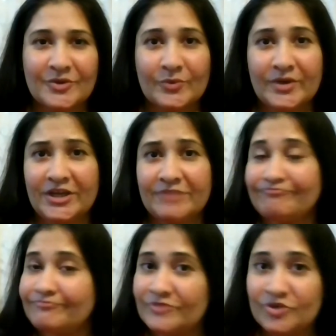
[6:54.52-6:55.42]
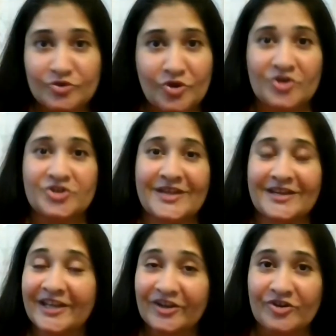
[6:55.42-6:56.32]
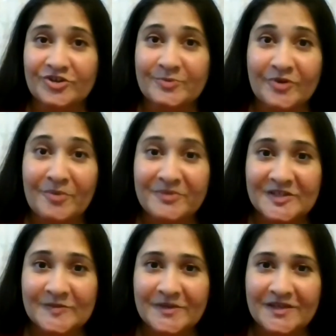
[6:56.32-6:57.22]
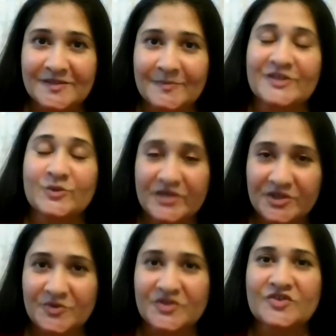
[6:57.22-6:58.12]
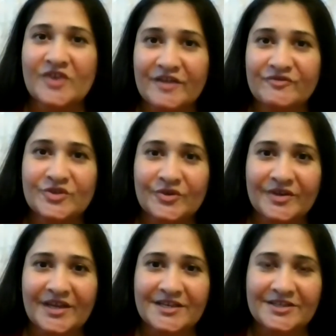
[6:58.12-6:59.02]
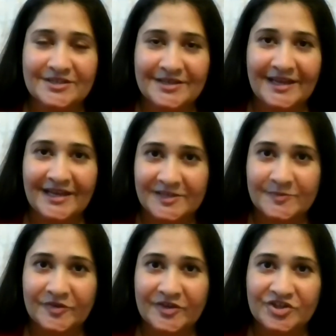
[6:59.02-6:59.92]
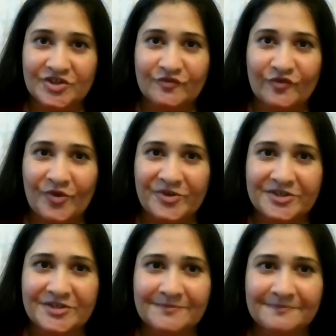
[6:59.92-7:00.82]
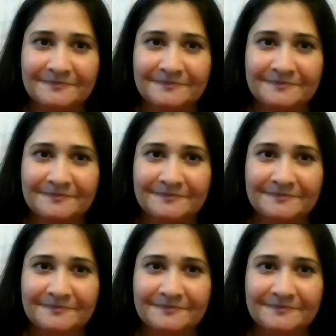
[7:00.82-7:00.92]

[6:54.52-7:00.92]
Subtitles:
We do not and cannot promise peace, but we do strive to create an aspiration for it.